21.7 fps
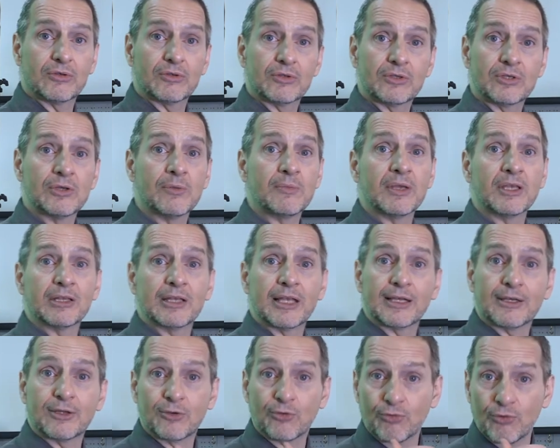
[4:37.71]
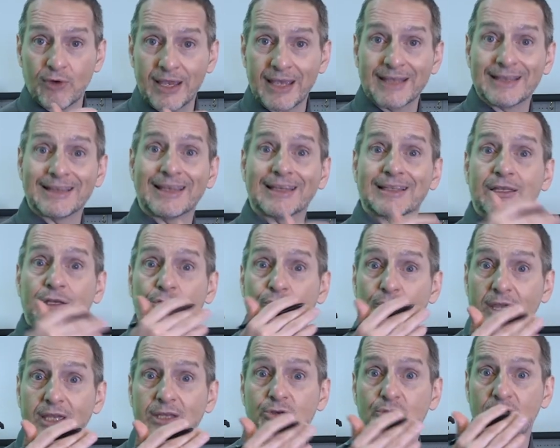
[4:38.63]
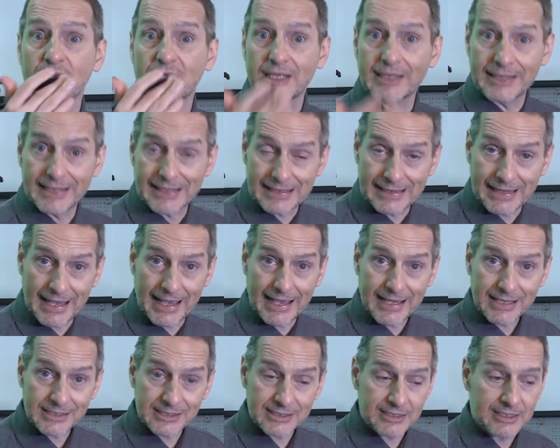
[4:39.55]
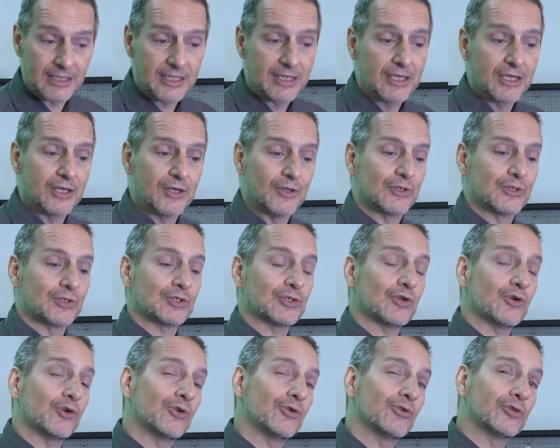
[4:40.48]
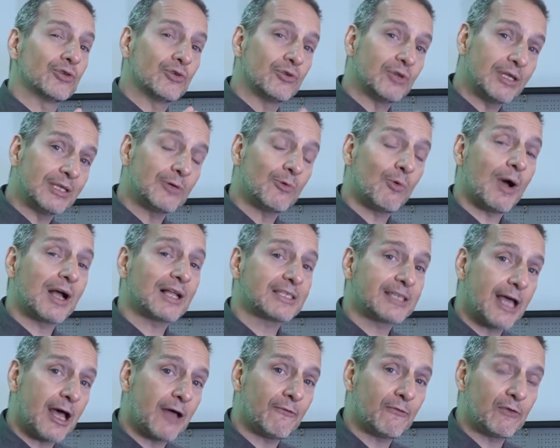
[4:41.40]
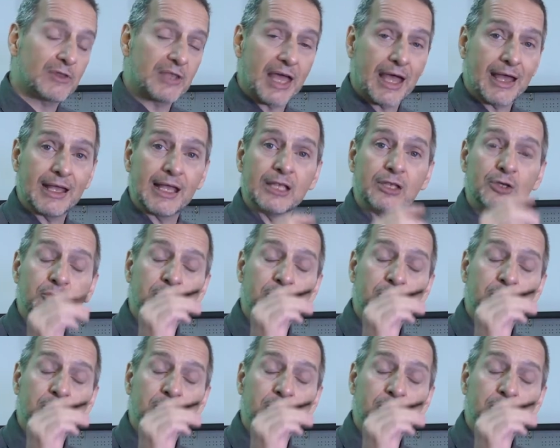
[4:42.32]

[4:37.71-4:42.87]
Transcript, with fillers: you mean like grade, like the grade you get in the class? So you need to watch out for that and you